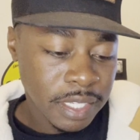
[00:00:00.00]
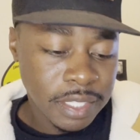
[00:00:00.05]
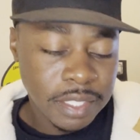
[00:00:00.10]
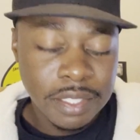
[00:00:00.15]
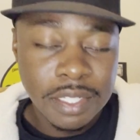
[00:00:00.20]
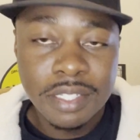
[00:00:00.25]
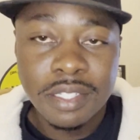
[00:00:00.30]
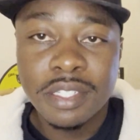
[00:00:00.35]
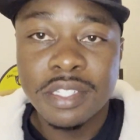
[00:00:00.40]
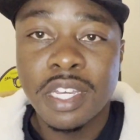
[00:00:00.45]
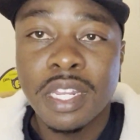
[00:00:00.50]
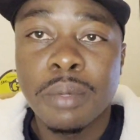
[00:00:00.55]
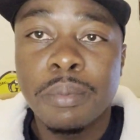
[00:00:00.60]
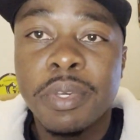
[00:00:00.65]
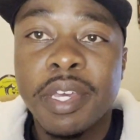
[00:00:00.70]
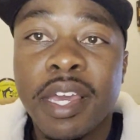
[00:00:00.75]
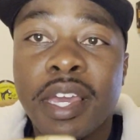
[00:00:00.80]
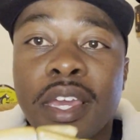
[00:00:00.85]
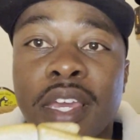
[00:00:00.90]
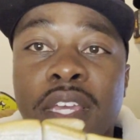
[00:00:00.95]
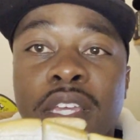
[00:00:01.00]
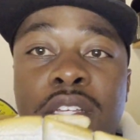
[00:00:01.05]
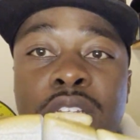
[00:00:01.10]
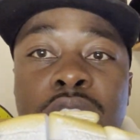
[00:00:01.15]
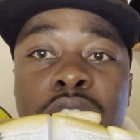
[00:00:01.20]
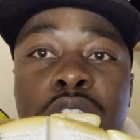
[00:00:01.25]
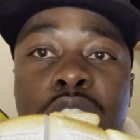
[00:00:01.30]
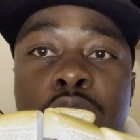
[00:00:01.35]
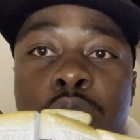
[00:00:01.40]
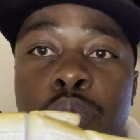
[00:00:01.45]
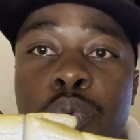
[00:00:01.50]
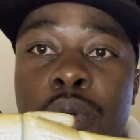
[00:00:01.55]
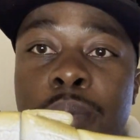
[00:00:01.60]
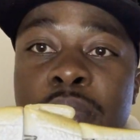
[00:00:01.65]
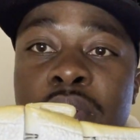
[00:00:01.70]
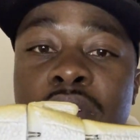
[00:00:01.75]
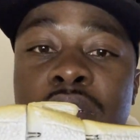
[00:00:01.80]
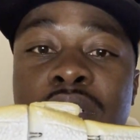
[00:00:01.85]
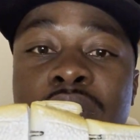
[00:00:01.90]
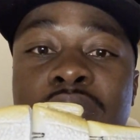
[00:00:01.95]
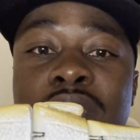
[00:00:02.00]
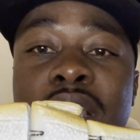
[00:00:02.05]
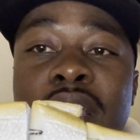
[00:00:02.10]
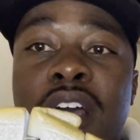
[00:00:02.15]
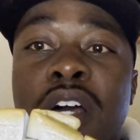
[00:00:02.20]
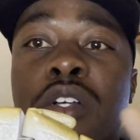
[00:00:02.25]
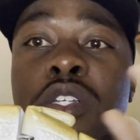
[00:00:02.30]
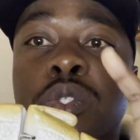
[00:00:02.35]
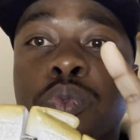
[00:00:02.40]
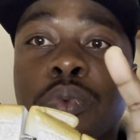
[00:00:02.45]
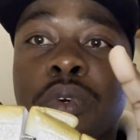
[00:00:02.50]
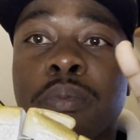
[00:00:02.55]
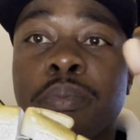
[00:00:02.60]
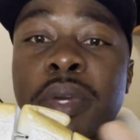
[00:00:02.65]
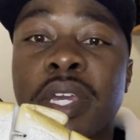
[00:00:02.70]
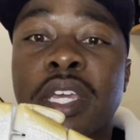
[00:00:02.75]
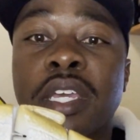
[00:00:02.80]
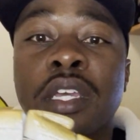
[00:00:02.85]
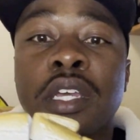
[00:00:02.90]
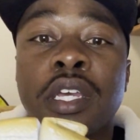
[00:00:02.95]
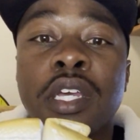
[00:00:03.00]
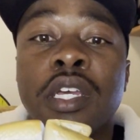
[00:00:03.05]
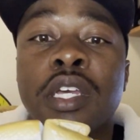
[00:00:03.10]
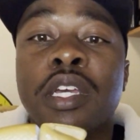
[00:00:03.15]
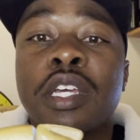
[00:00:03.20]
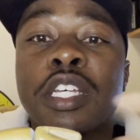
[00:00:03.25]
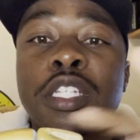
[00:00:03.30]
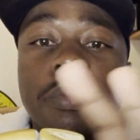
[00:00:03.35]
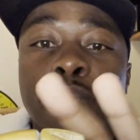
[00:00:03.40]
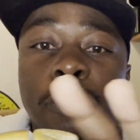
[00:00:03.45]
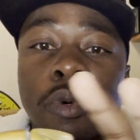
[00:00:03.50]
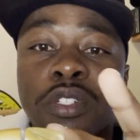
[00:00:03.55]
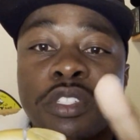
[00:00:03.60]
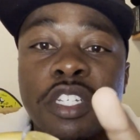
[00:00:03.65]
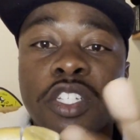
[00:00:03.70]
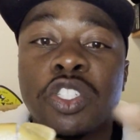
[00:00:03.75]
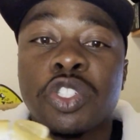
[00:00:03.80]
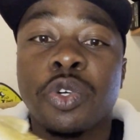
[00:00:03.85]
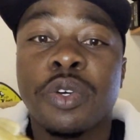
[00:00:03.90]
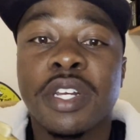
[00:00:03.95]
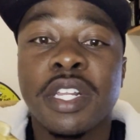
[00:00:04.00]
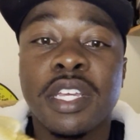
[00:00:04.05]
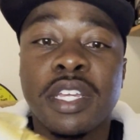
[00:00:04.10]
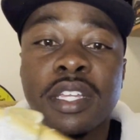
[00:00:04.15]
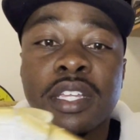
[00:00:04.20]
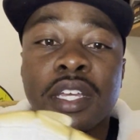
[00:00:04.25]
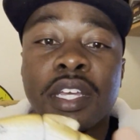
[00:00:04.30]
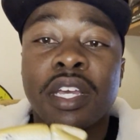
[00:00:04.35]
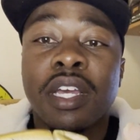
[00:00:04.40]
this is going to be a swimmer style swim bait. It's multi-jointed.